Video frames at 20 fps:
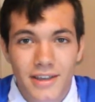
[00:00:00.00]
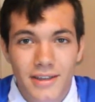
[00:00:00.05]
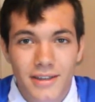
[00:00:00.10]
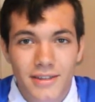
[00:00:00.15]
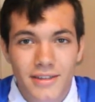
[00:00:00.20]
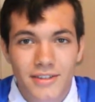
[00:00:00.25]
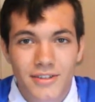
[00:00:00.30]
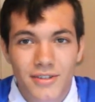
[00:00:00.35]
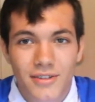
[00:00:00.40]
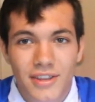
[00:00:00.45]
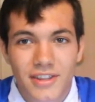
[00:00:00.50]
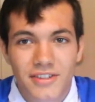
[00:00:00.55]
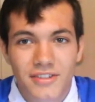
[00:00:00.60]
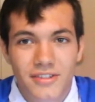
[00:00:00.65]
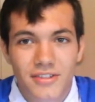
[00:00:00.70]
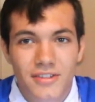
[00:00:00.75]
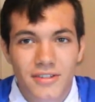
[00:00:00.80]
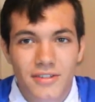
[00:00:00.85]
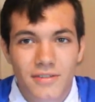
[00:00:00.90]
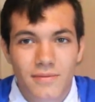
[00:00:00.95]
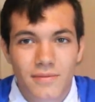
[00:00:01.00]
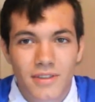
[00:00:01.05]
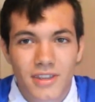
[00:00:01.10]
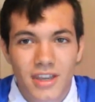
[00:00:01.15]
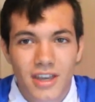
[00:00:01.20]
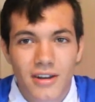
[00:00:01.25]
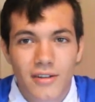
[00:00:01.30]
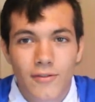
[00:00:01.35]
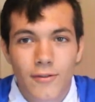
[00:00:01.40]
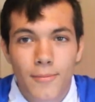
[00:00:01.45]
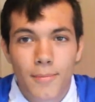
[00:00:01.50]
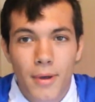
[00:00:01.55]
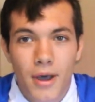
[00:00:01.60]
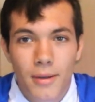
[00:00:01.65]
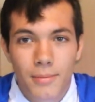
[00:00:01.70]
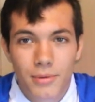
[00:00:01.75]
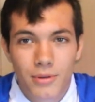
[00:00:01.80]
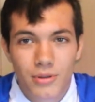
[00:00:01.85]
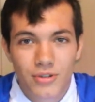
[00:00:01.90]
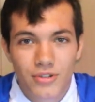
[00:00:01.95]
so that's kind of a
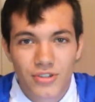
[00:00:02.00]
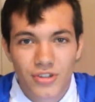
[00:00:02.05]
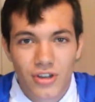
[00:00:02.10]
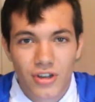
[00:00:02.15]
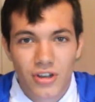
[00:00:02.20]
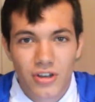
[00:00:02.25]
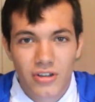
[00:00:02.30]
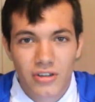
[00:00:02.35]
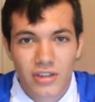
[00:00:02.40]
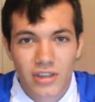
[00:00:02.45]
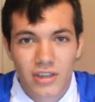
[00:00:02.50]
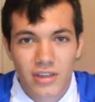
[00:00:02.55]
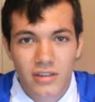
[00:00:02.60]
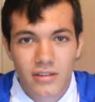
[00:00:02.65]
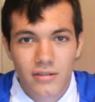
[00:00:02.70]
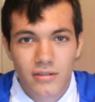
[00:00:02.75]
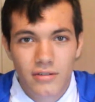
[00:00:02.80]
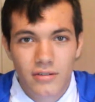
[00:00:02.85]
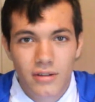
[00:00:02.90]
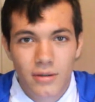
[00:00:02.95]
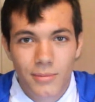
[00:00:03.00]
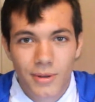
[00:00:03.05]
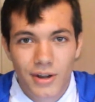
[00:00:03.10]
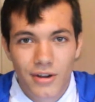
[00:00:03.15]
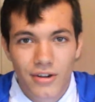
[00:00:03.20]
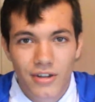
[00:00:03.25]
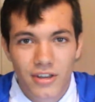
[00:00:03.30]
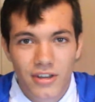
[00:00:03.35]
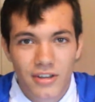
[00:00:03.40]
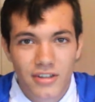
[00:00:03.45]
popular song in America.